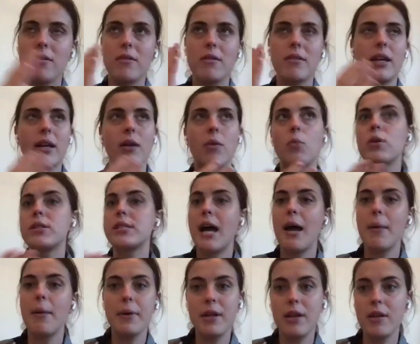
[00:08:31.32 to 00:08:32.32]
about like what's
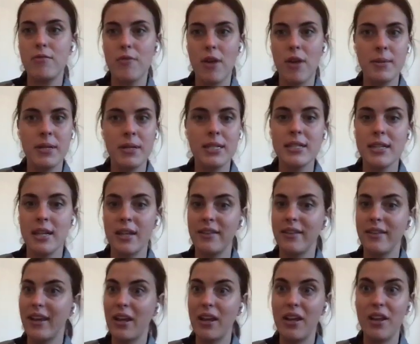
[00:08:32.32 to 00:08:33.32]
happening in
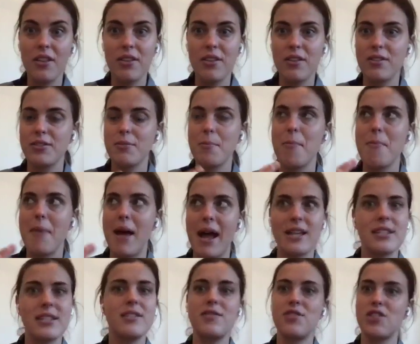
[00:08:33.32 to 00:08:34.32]
Remington. Like there's
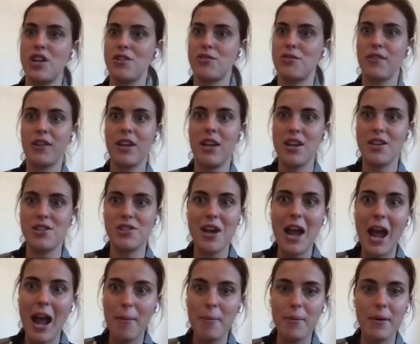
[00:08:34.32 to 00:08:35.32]
massive
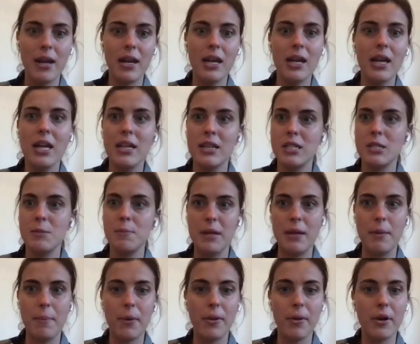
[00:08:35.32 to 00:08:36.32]
gentrification happening, and these
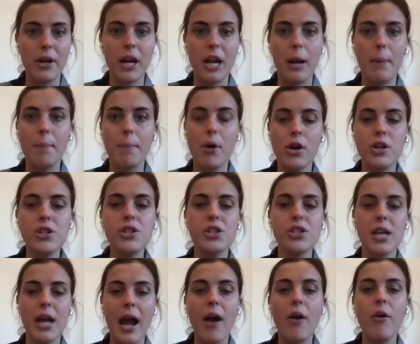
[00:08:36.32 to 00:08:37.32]
people are getting
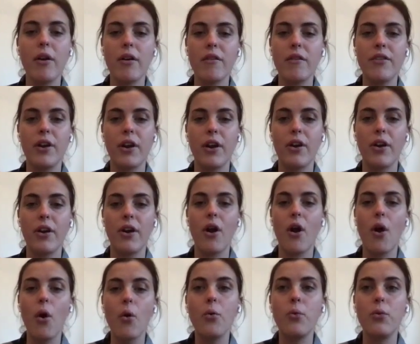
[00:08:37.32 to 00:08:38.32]
pushed out of their
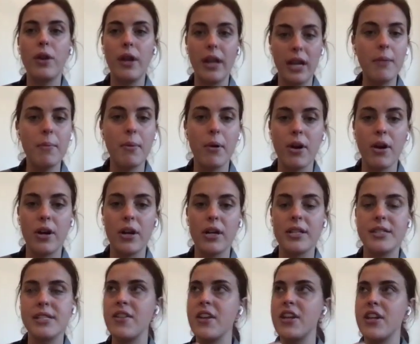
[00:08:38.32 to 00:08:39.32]
own
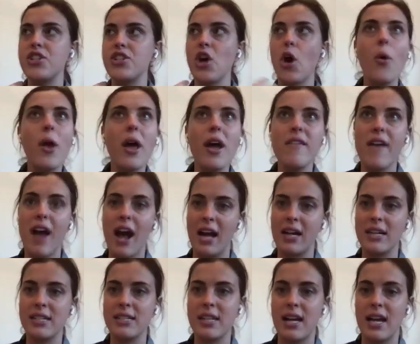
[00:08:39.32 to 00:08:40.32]
neighborhoods, and they don't have
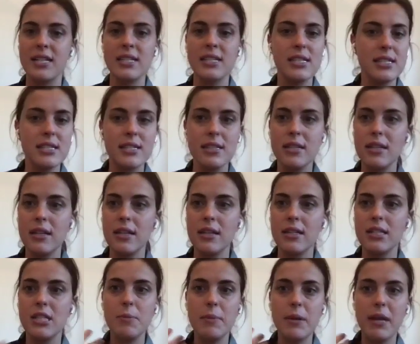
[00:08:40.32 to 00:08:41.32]
access
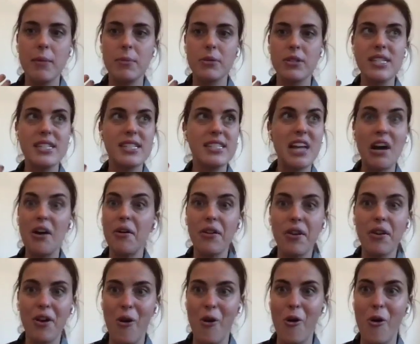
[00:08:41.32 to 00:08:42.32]
to be able to
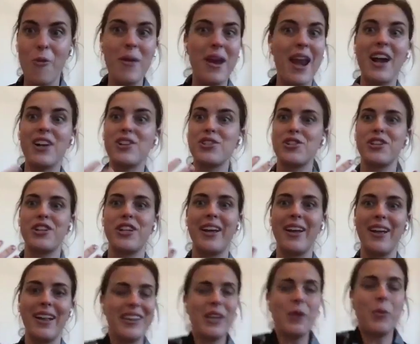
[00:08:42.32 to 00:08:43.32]
sell their home. And
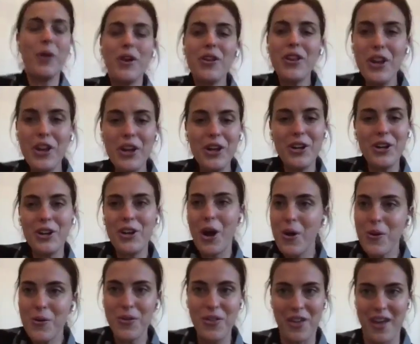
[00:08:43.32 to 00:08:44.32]
actually, like, where are they going to
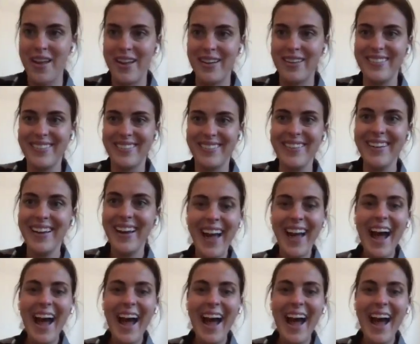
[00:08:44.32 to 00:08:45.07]
go then